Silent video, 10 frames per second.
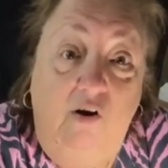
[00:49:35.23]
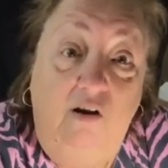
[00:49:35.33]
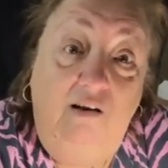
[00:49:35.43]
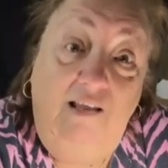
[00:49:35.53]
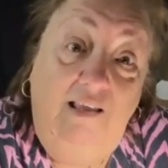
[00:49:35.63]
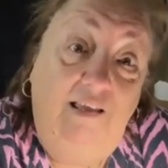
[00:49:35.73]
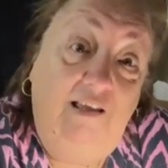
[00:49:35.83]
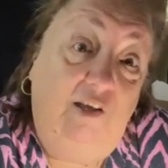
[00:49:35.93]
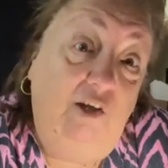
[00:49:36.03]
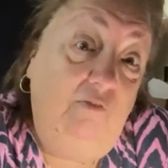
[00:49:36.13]
or
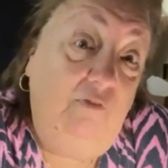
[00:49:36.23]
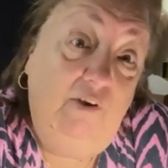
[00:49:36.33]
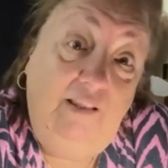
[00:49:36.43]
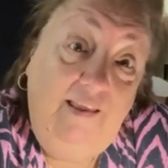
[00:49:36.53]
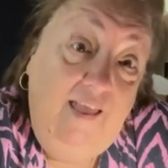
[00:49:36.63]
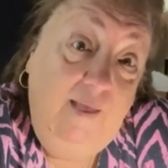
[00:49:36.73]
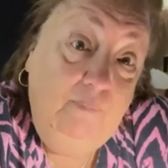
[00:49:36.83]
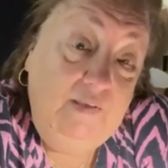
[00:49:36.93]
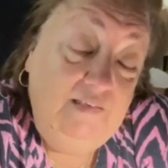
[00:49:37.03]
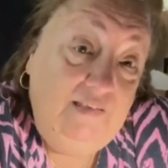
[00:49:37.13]
it could have really
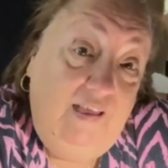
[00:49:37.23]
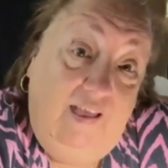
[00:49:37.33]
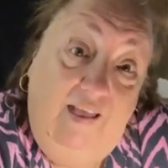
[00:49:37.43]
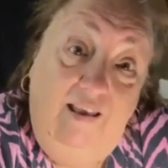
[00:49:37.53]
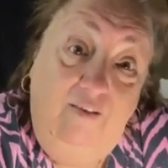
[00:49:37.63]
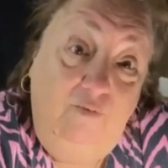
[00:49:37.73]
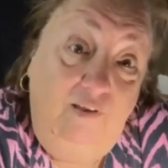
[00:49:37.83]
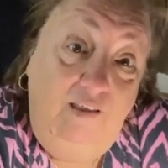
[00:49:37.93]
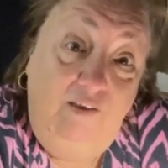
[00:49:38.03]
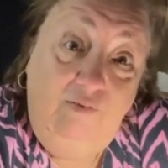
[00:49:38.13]
happened. I
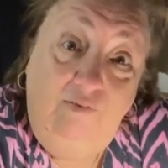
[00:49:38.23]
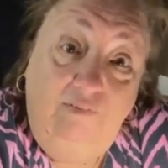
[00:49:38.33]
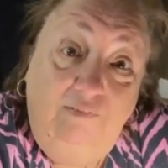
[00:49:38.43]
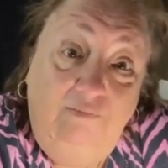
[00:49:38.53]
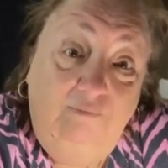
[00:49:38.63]
don't know.